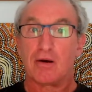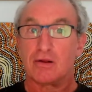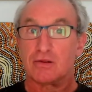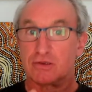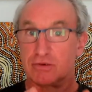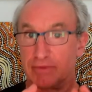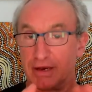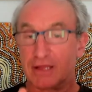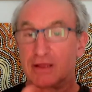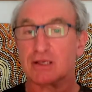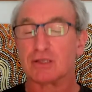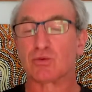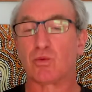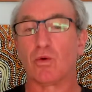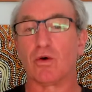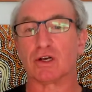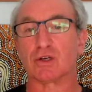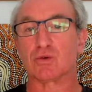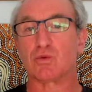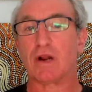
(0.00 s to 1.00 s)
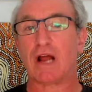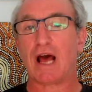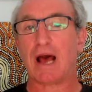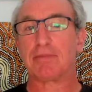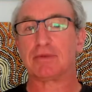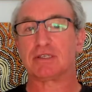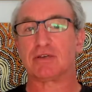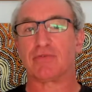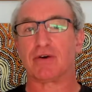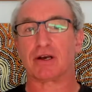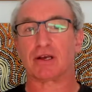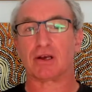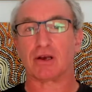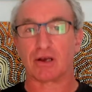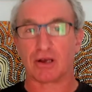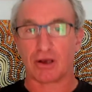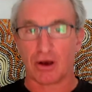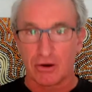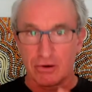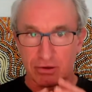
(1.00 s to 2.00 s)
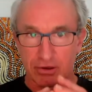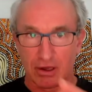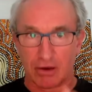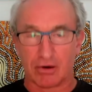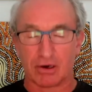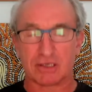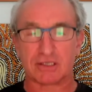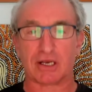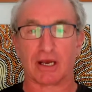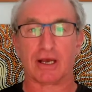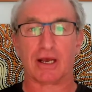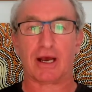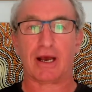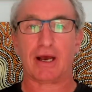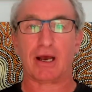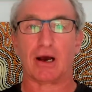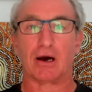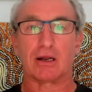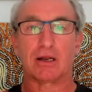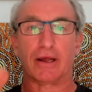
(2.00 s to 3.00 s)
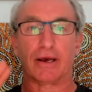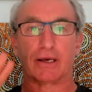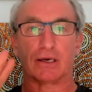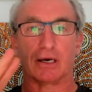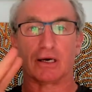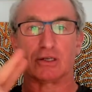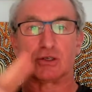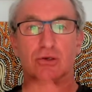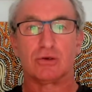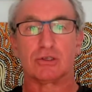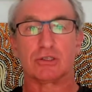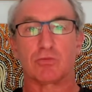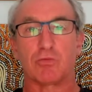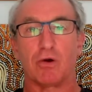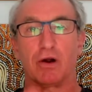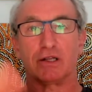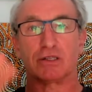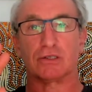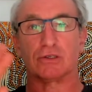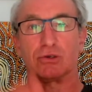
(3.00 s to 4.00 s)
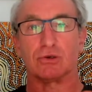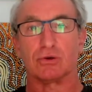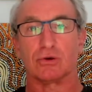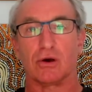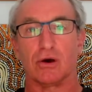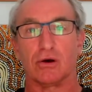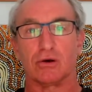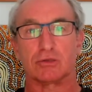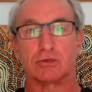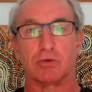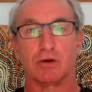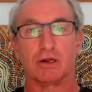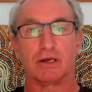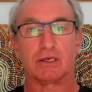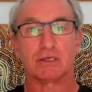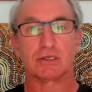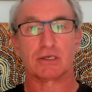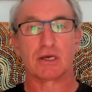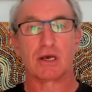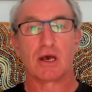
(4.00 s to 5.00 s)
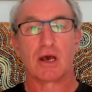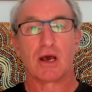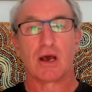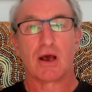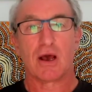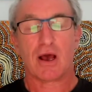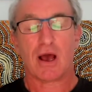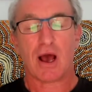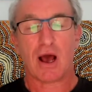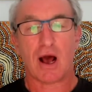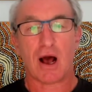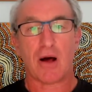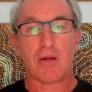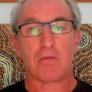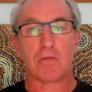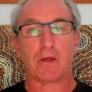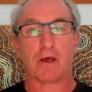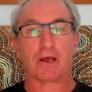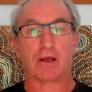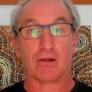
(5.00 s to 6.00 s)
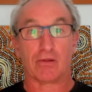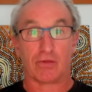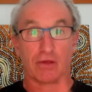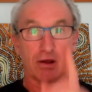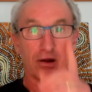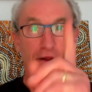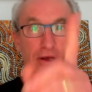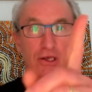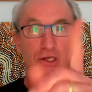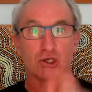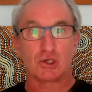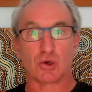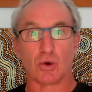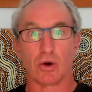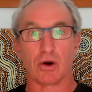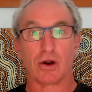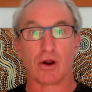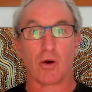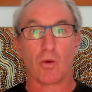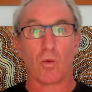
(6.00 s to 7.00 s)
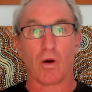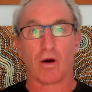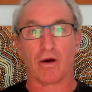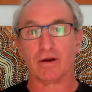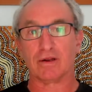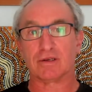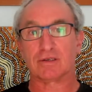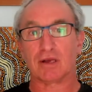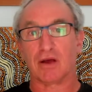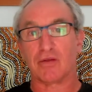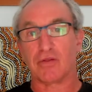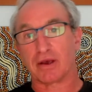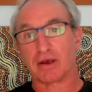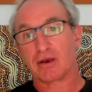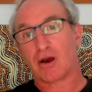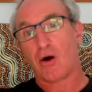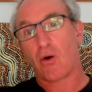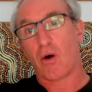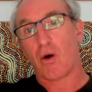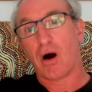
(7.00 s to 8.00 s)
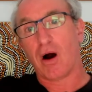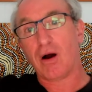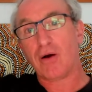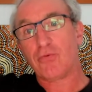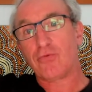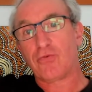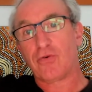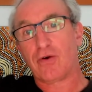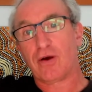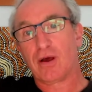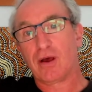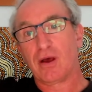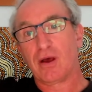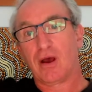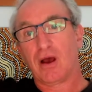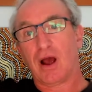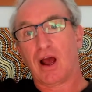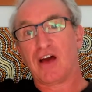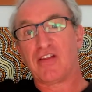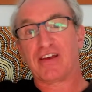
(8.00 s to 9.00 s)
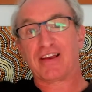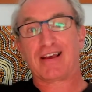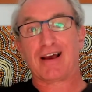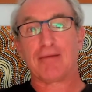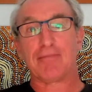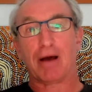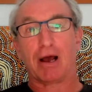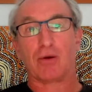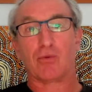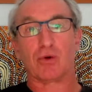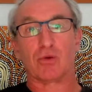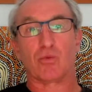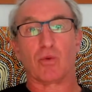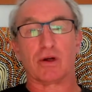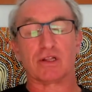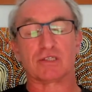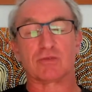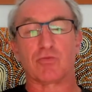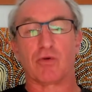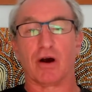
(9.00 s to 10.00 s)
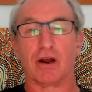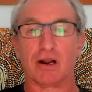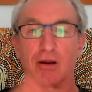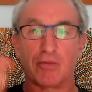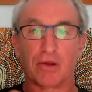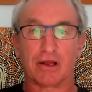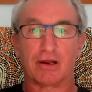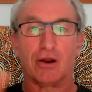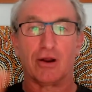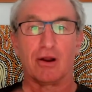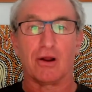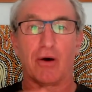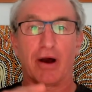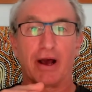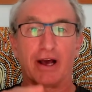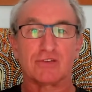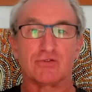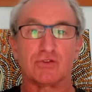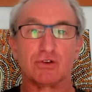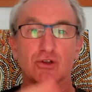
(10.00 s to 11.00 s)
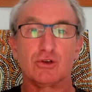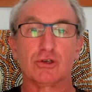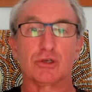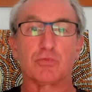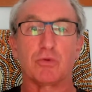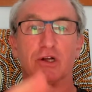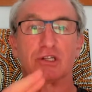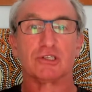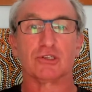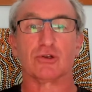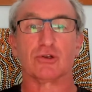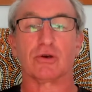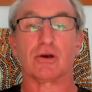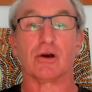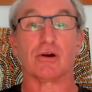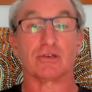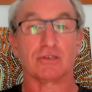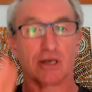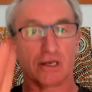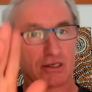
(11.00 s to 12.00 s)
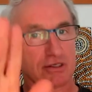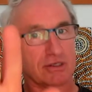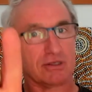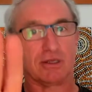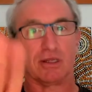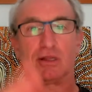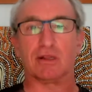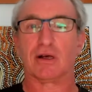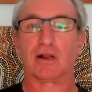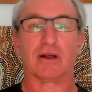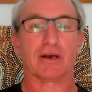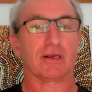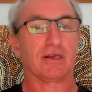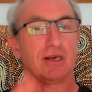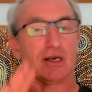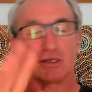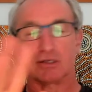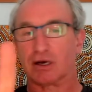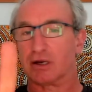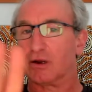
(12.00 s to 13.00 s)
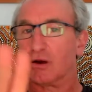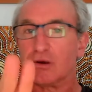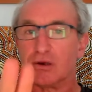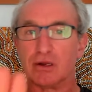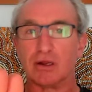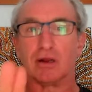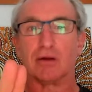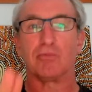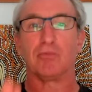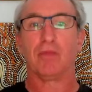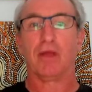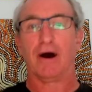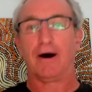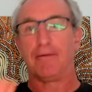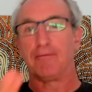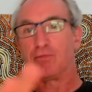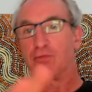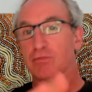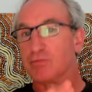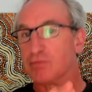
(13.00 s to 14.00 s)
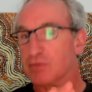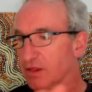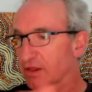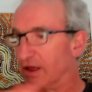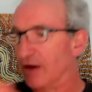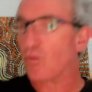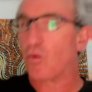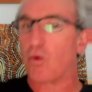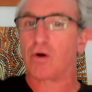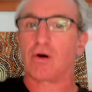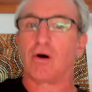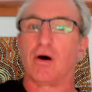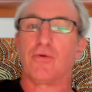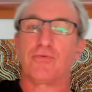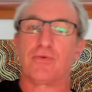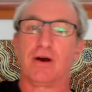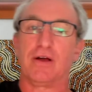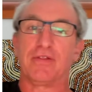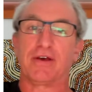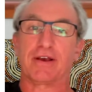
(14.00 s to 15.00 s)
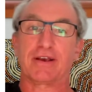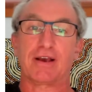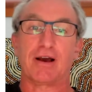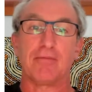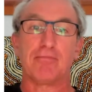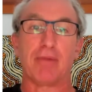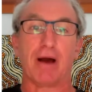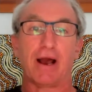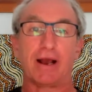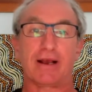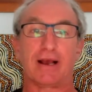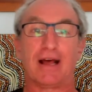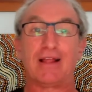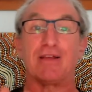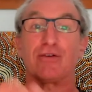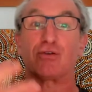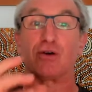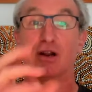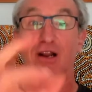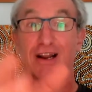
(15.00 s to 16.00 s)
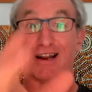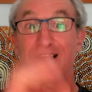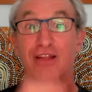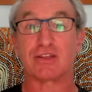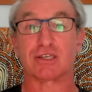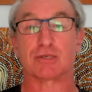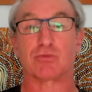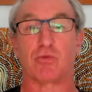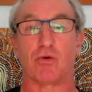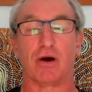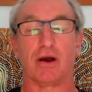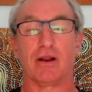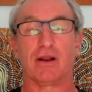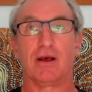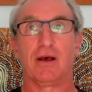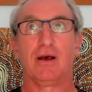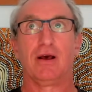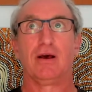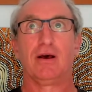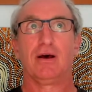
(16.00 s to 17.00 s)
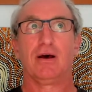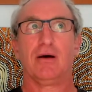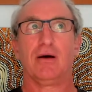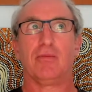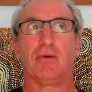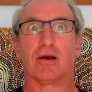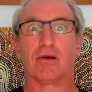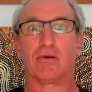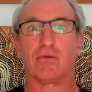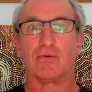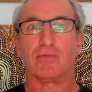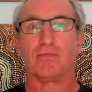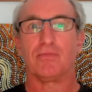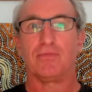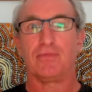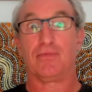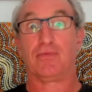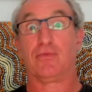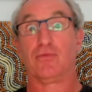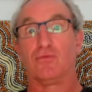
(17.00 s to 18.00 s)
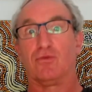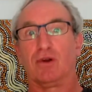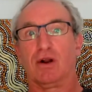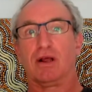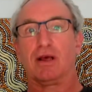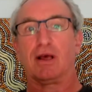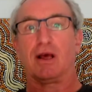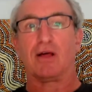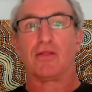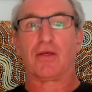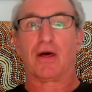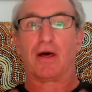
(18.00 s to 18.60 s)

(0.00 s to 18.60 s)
To make things worse, what happens if I go there and I say, hey, I'd like 2 Sprites and 2 Cokes, please? They're like, sure, no worries. And they go off and they come back with 1 Sprite. And I'm like, no, I asked for 2 Sprites and 2 Cokes. Then they're like, yes, I know you did. And they walk off and they come back and they've got another Sprite. I'm like, really?